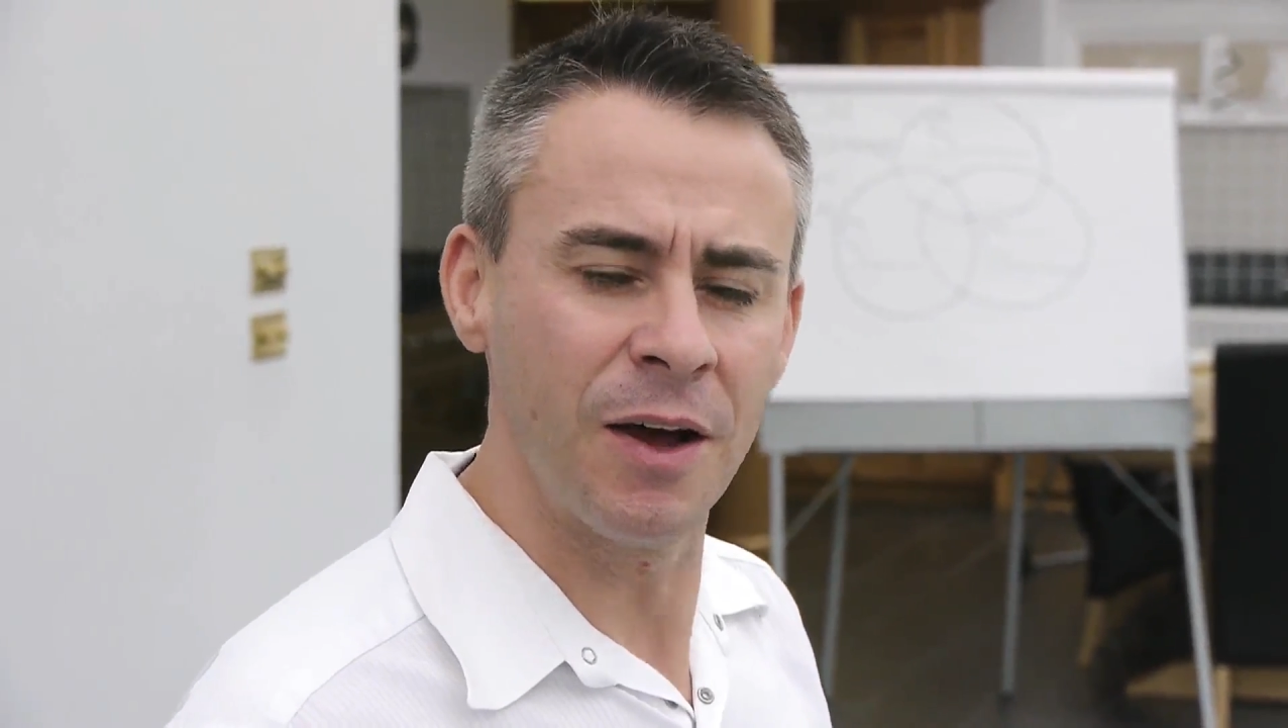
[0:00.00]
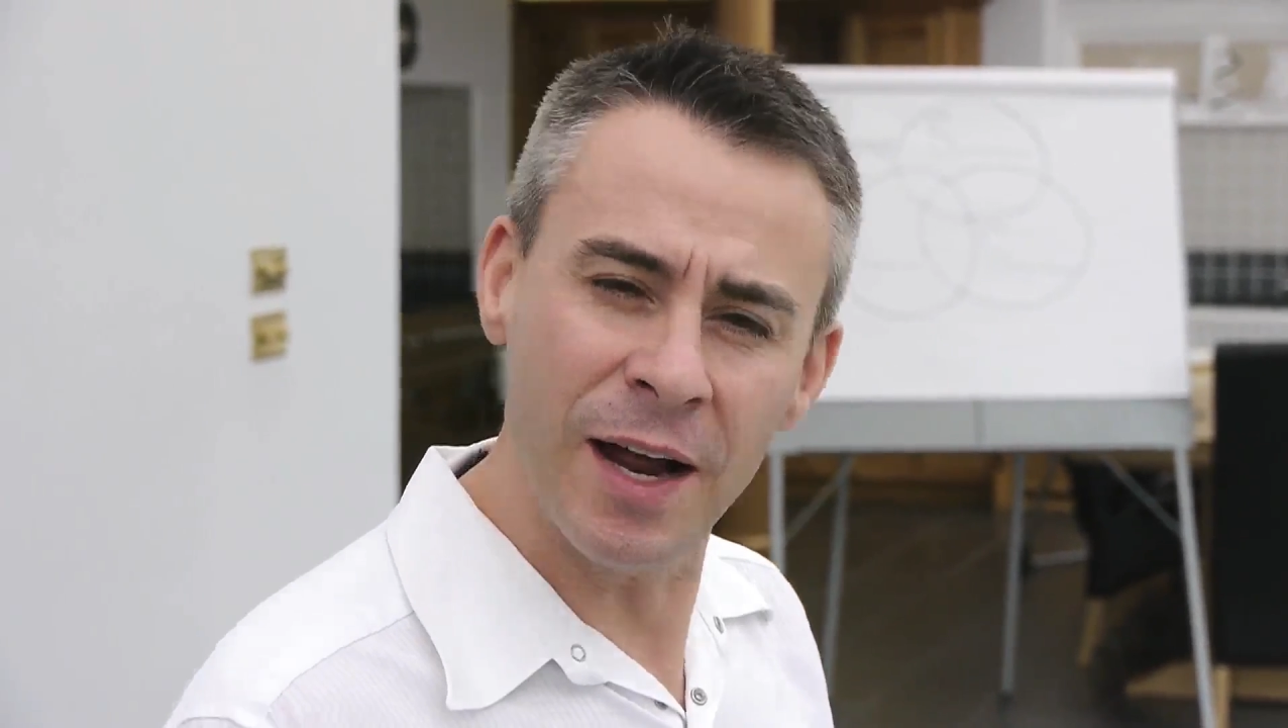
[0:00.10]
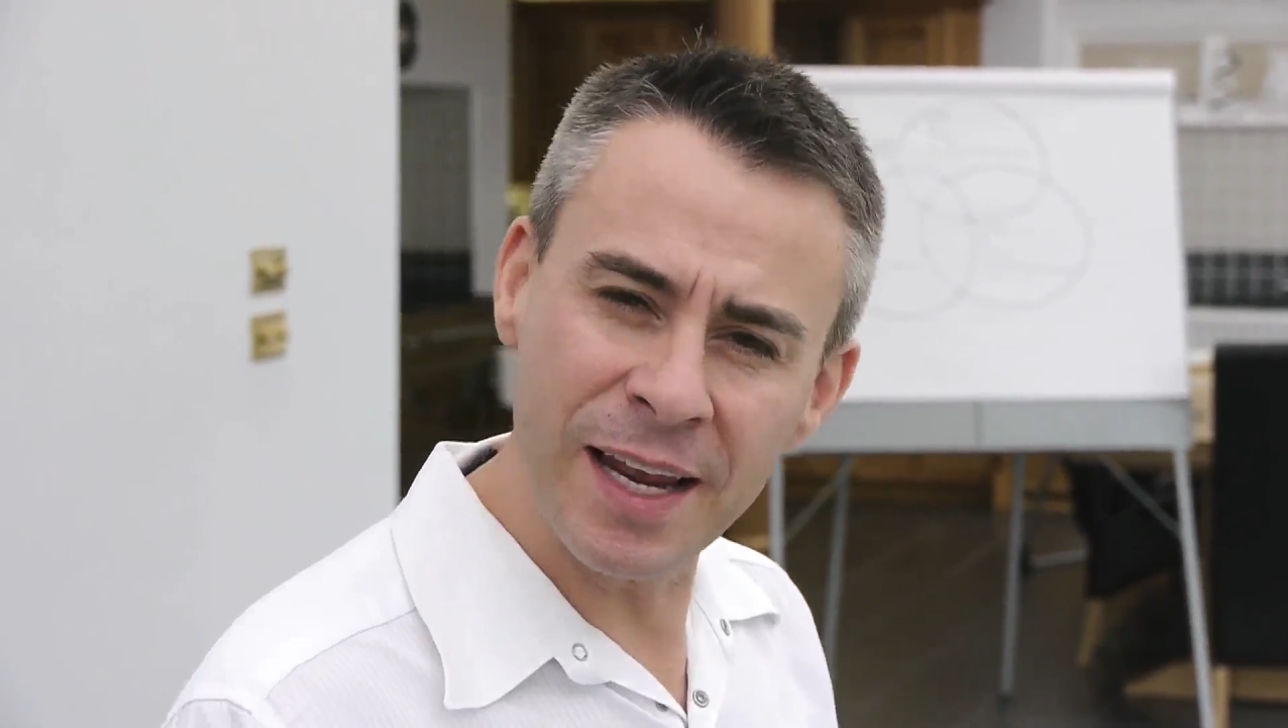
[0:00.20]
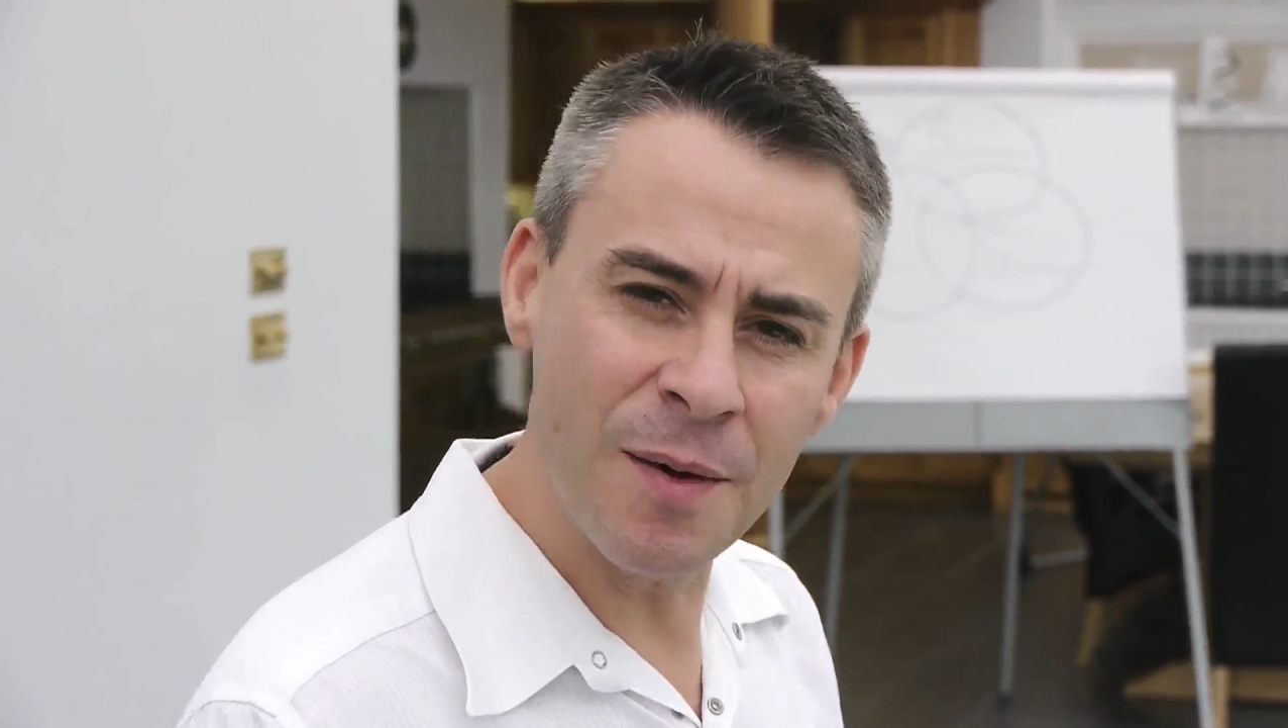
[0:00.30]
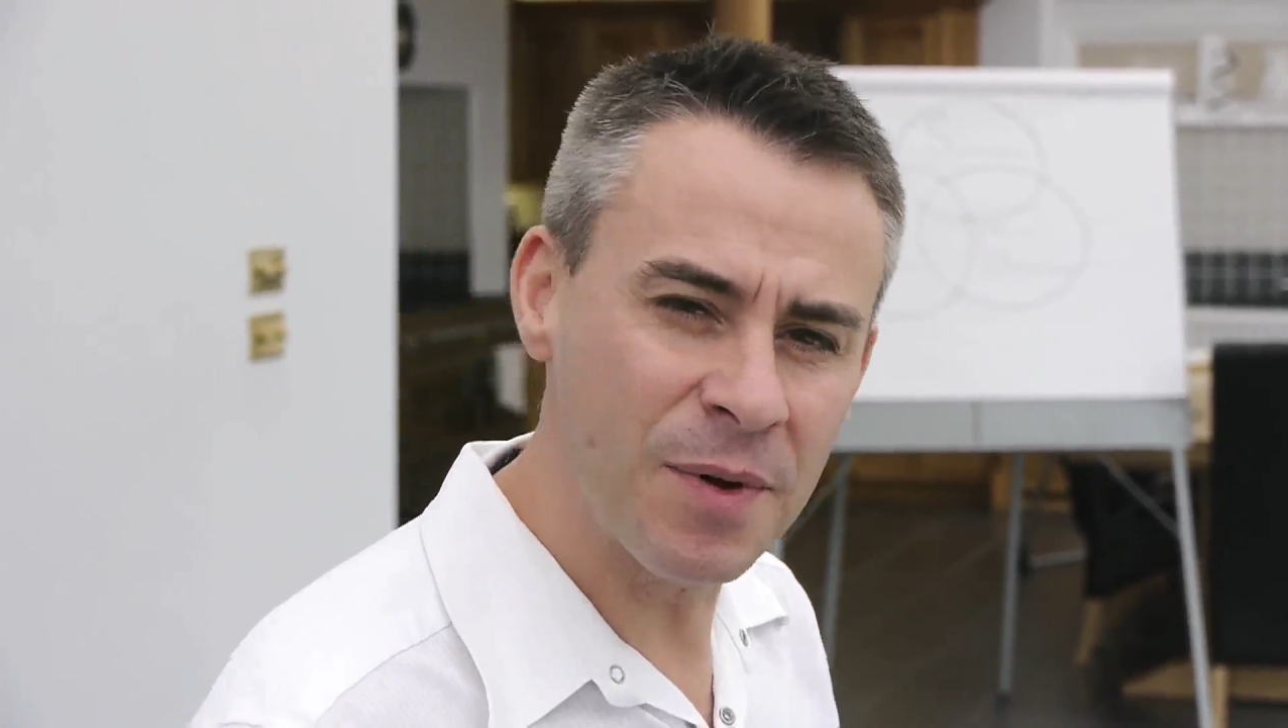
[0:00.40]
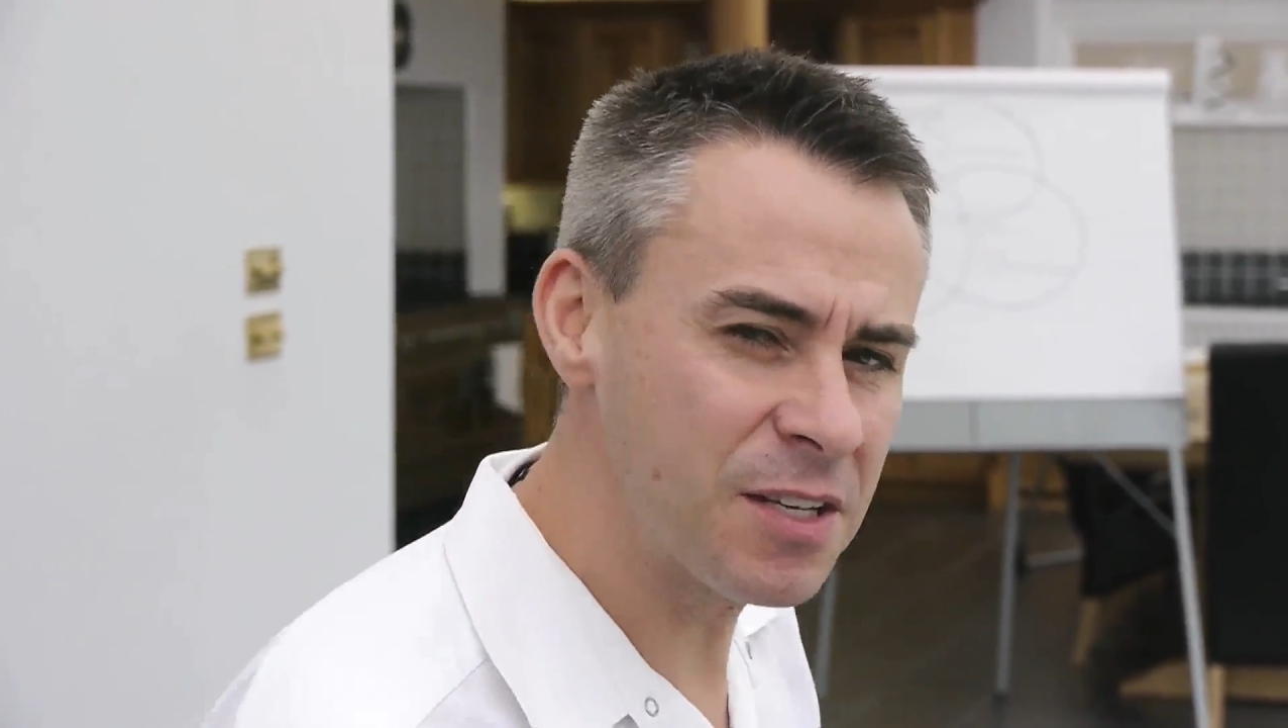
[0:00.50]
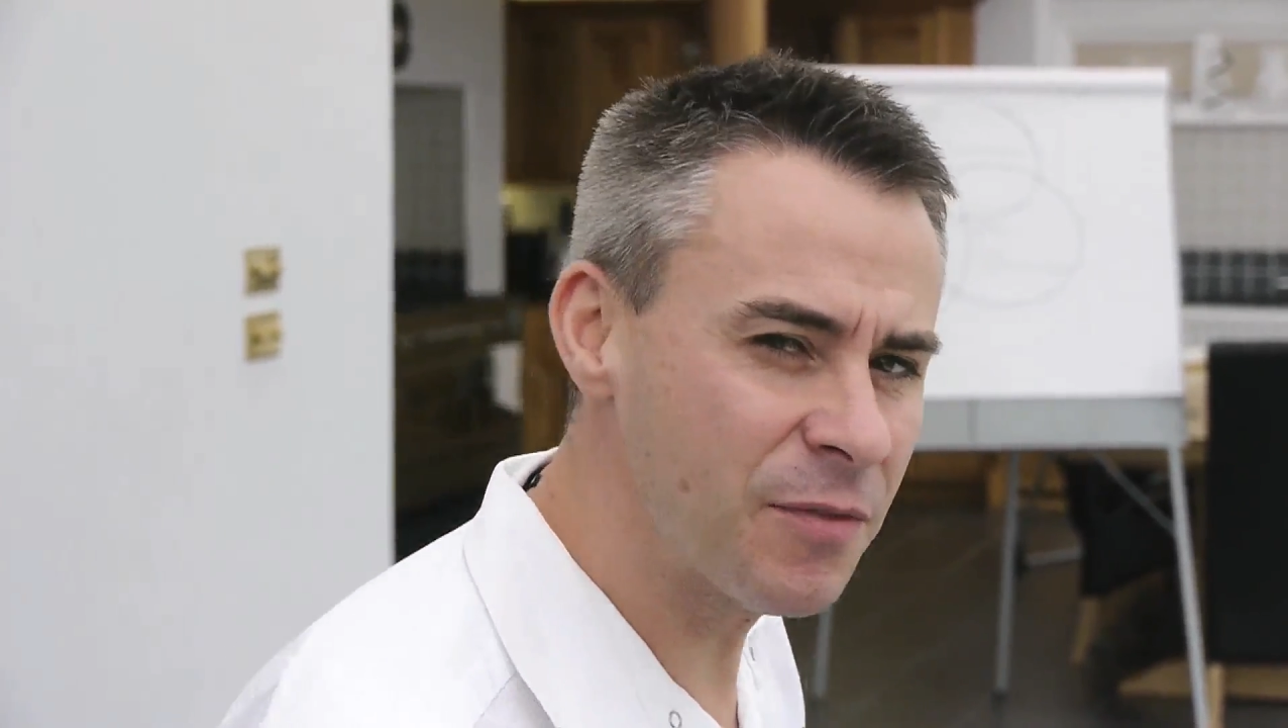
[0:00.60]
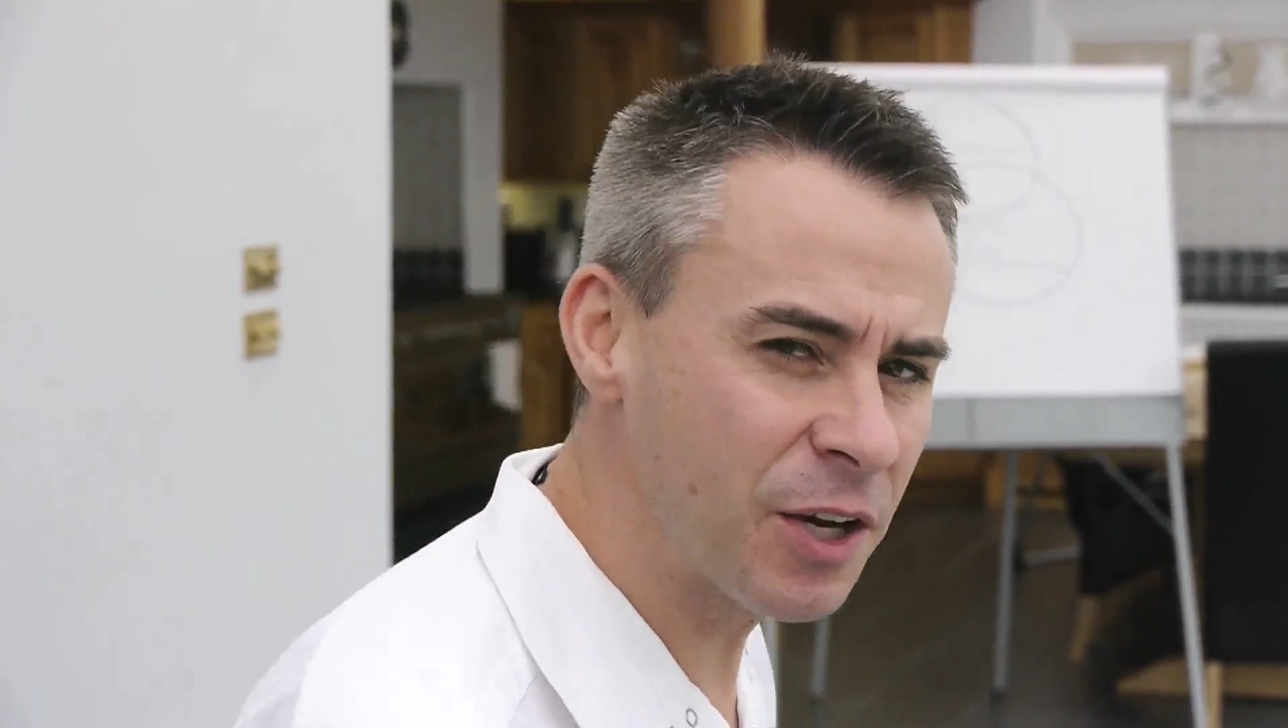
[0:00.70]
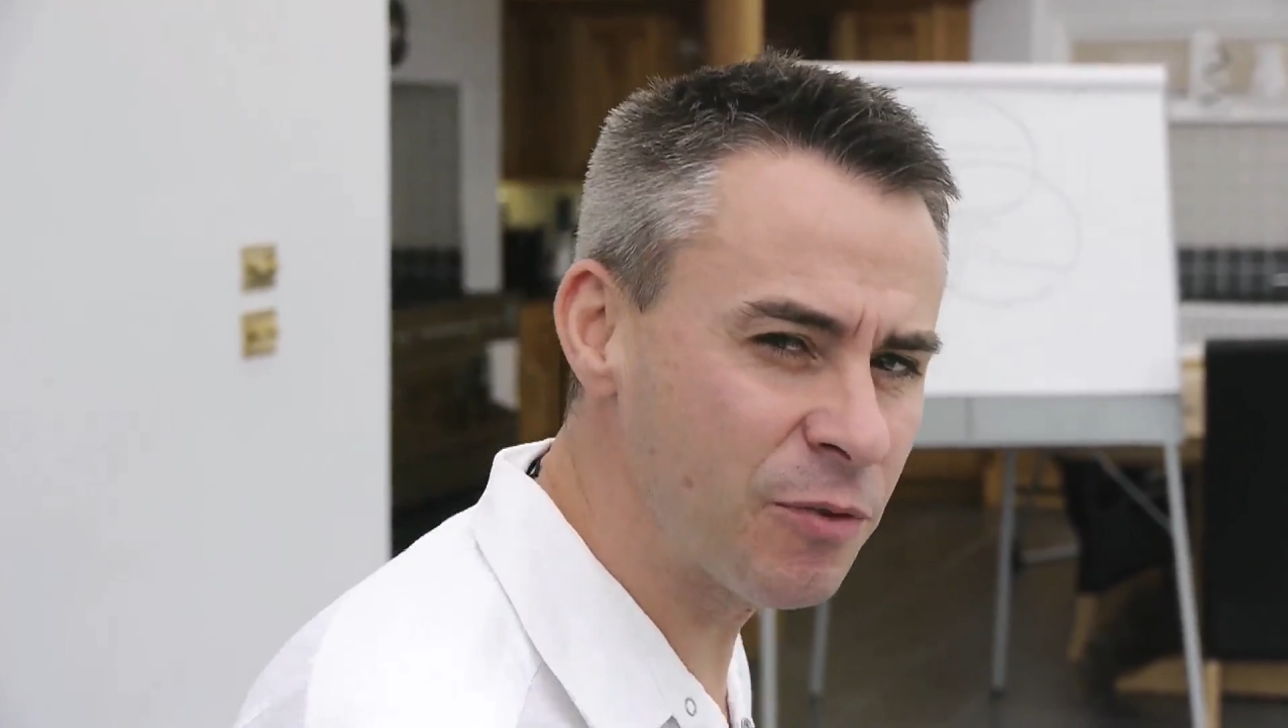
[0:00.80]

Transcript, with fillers: I count myself